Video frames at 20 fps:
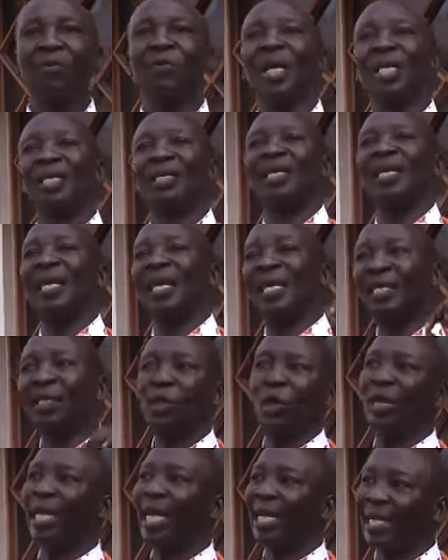But
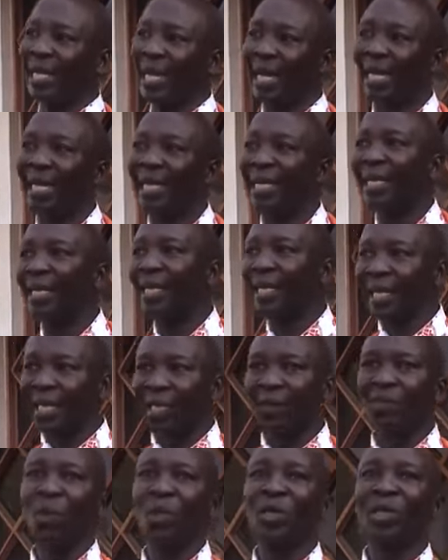Eson
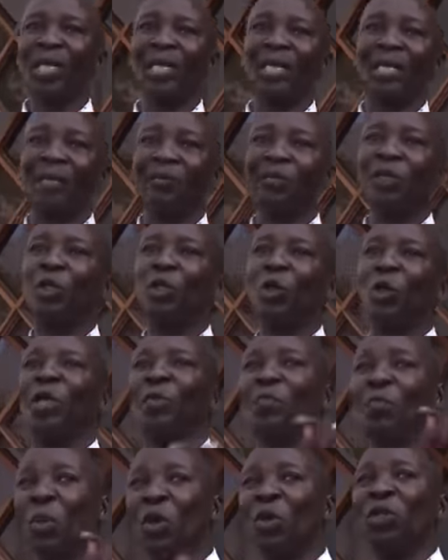is mostly given to
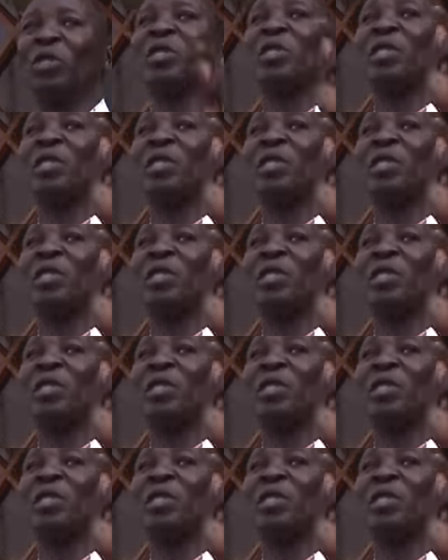the most